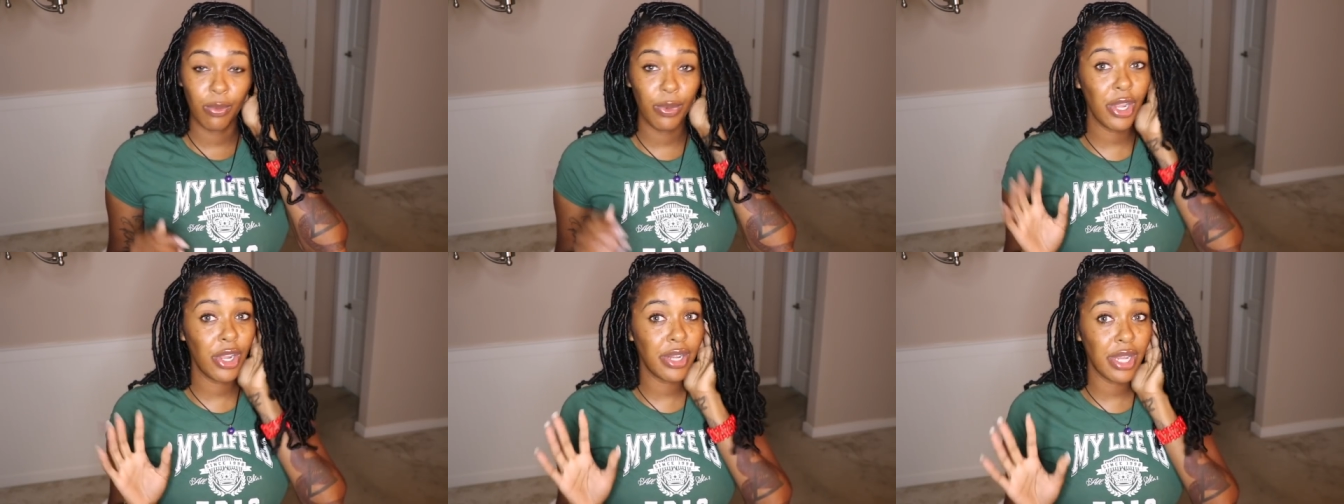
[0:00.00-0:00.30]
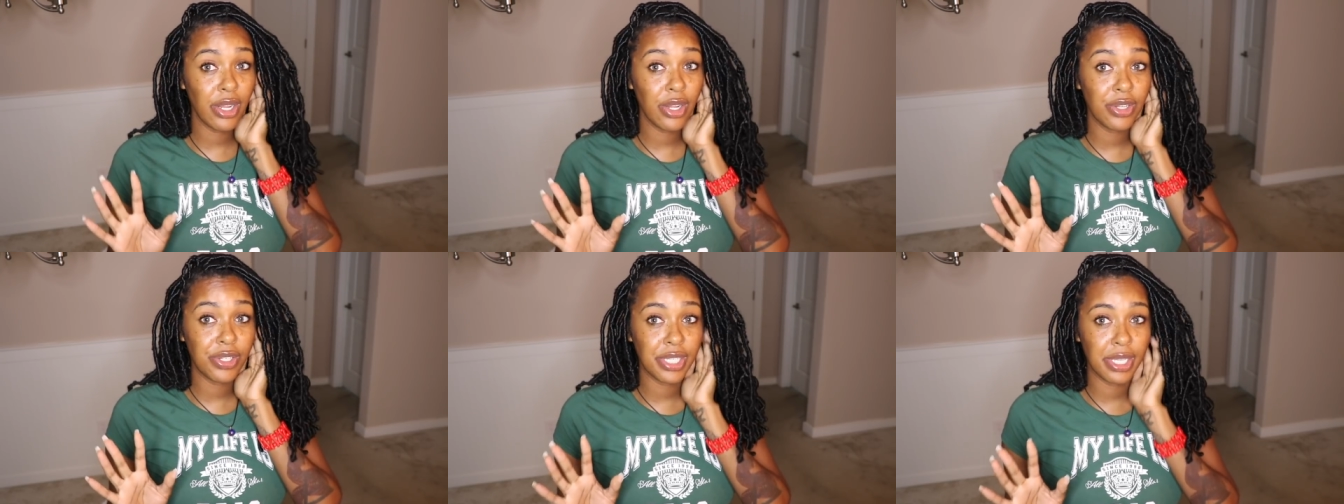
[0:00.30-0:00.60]
Weird
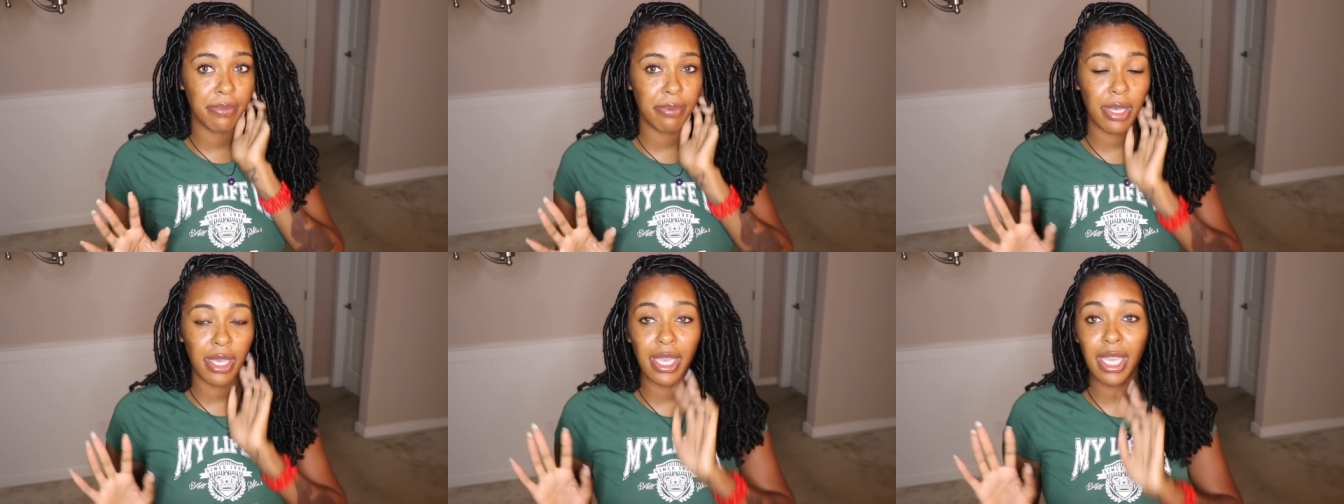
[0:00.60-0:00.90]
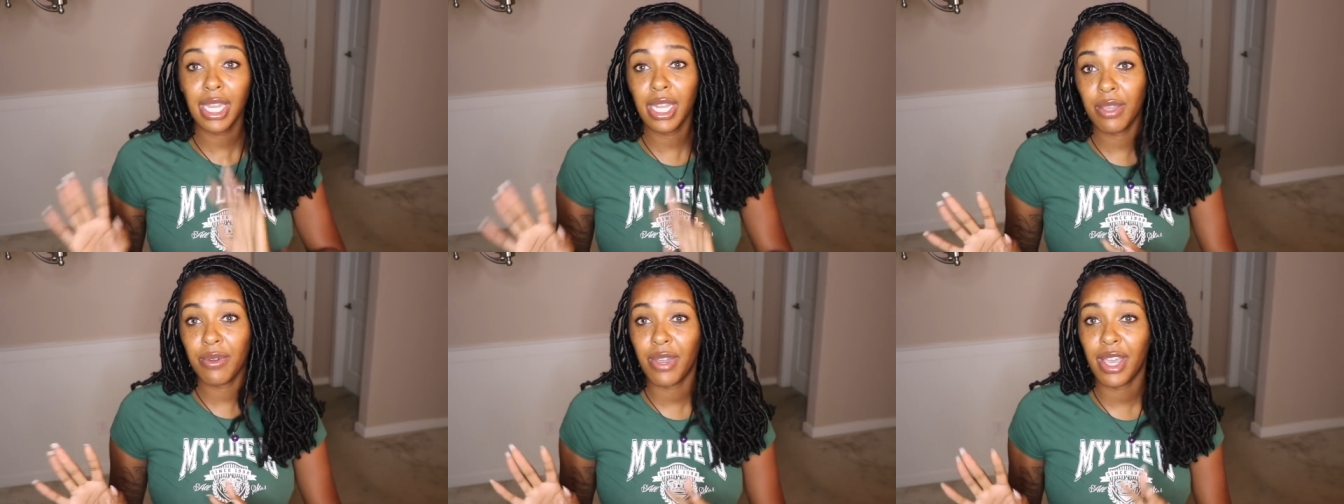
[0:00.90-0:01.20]
energy. But
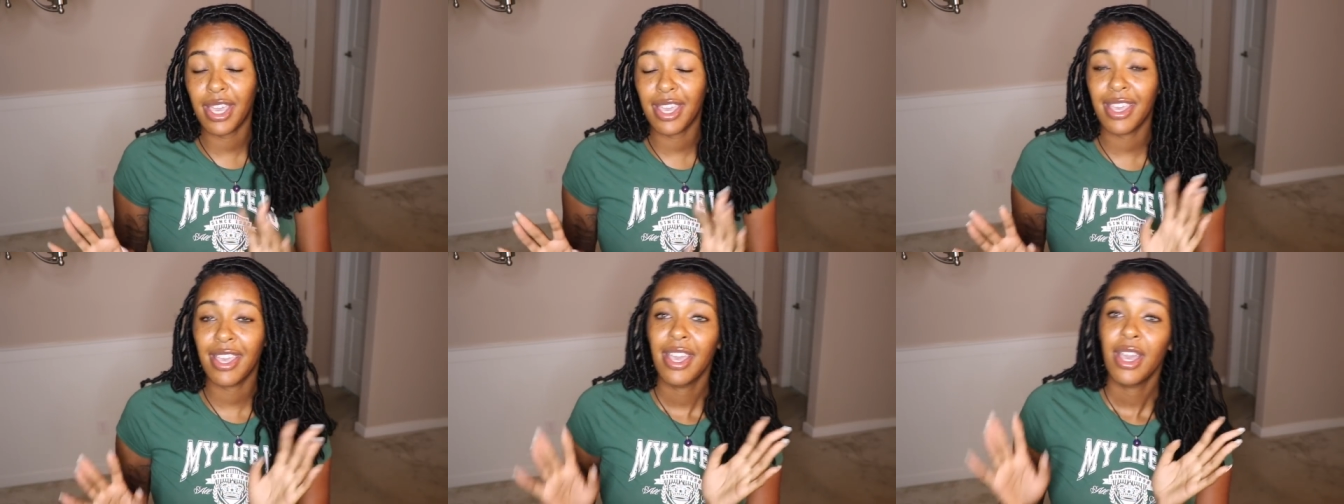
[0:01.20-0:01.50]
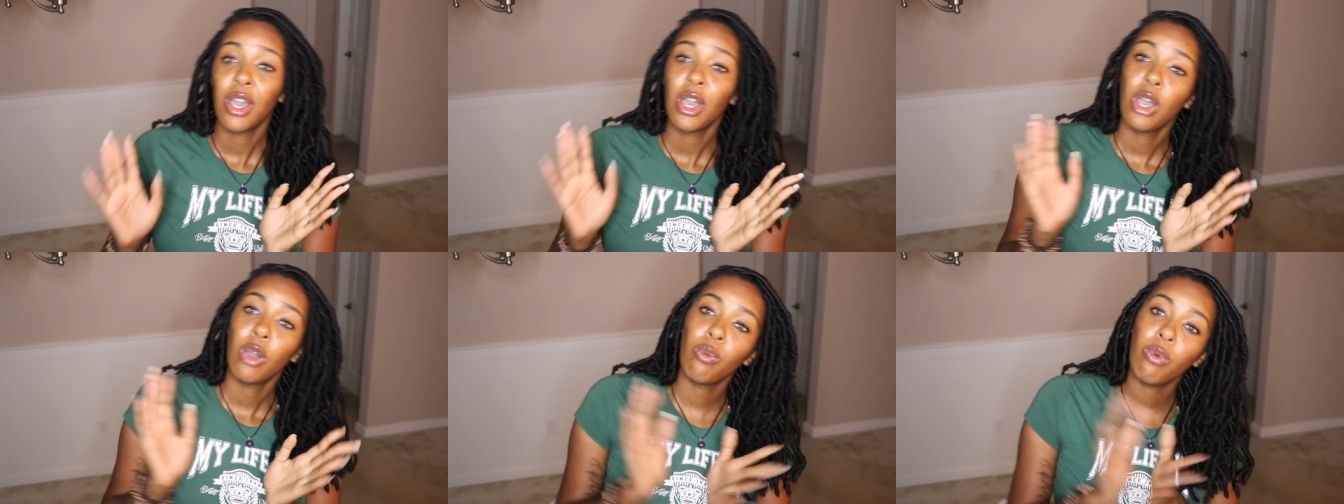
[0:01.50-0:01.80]
anyway,
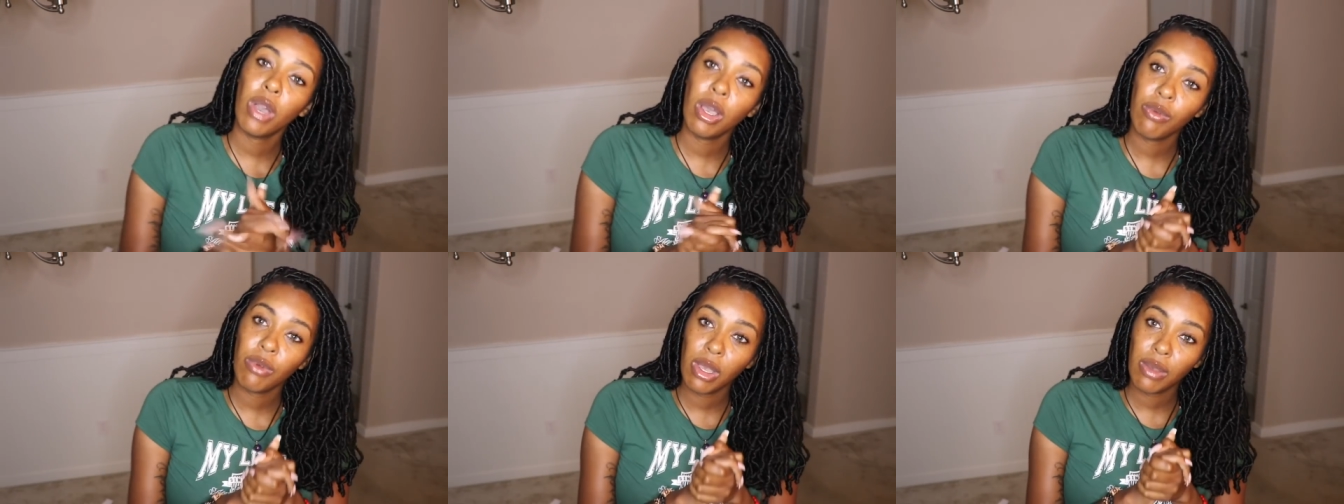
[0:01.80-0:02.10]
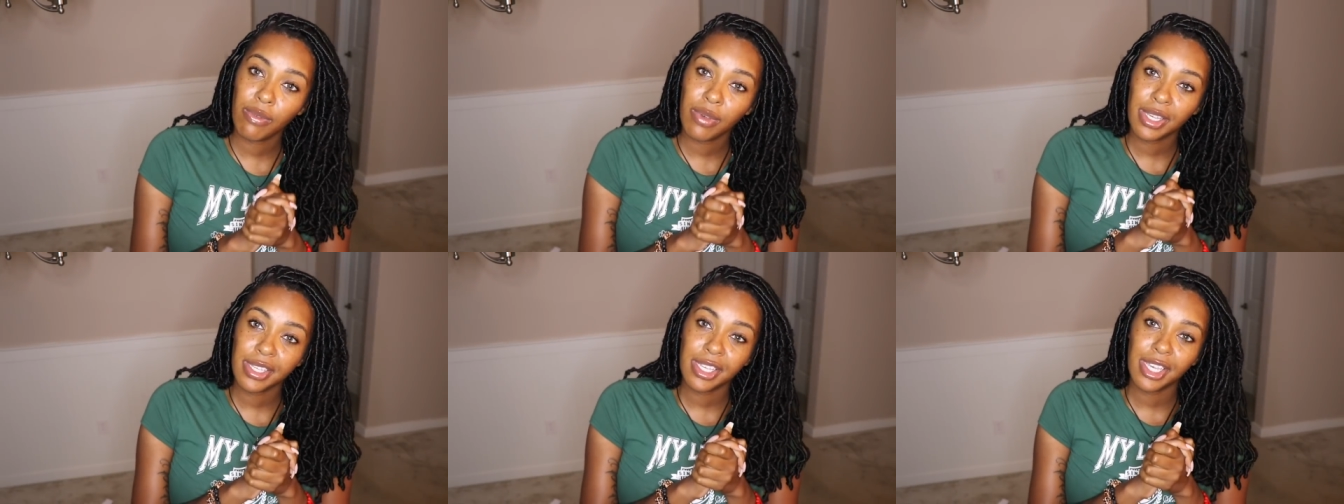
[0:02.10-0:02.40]

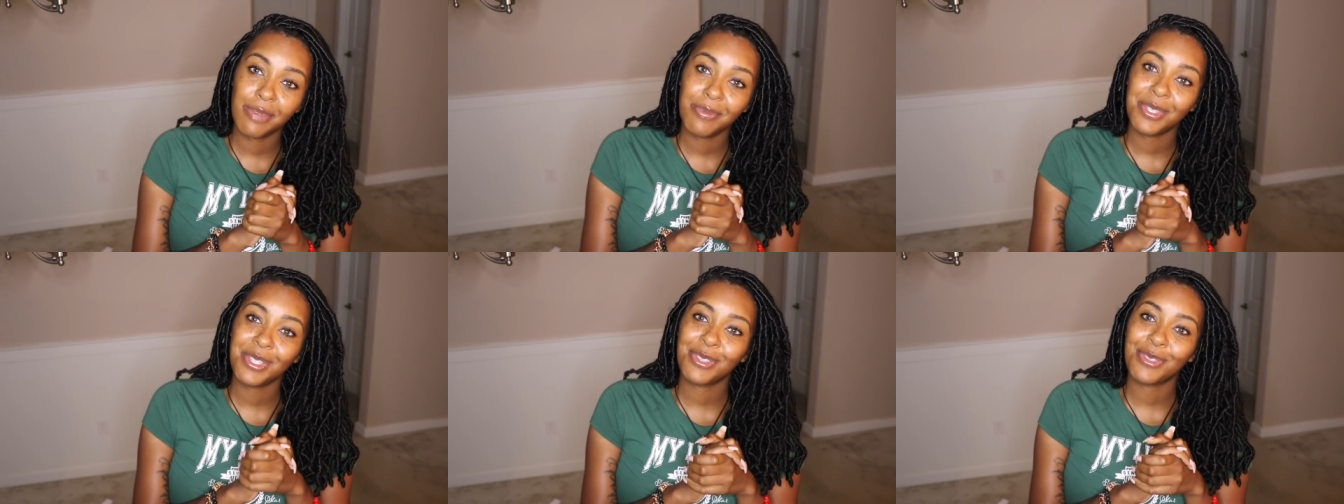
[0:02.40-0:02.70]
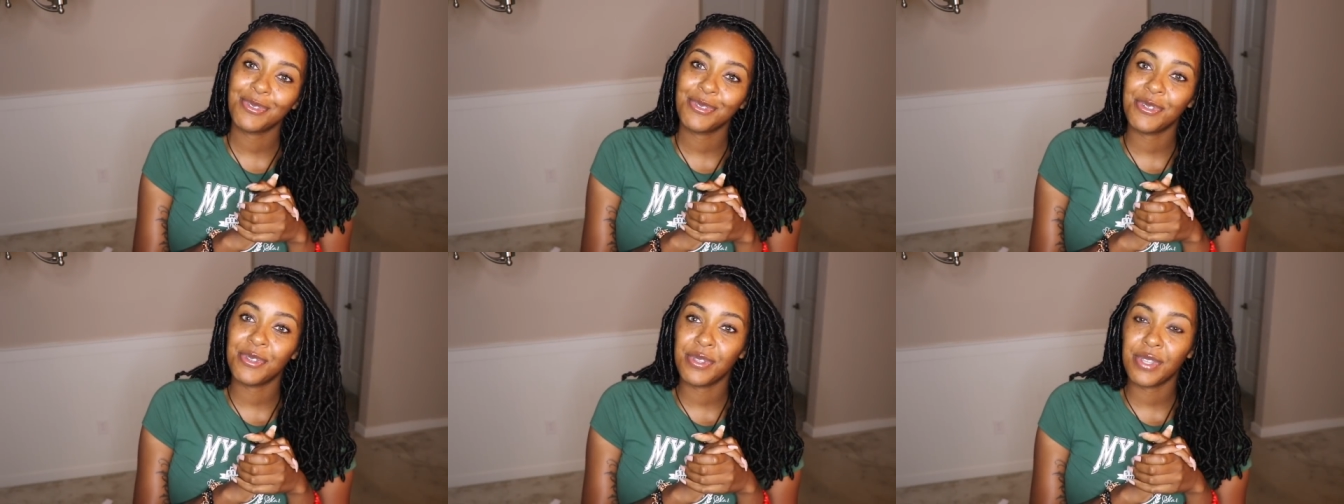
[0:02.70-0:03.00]
111 coming
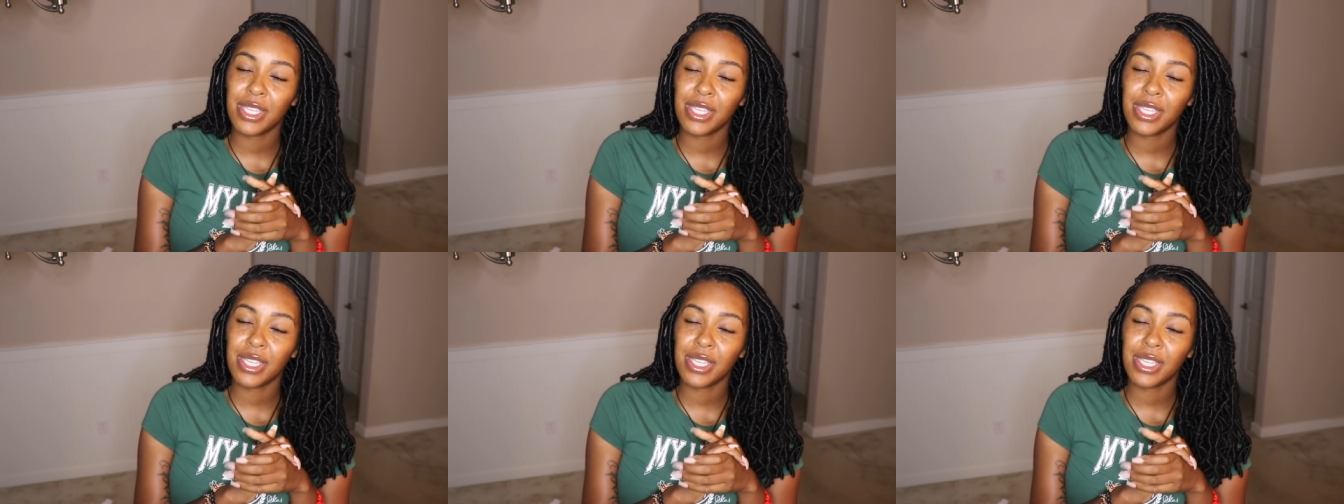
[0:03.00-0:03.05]
through.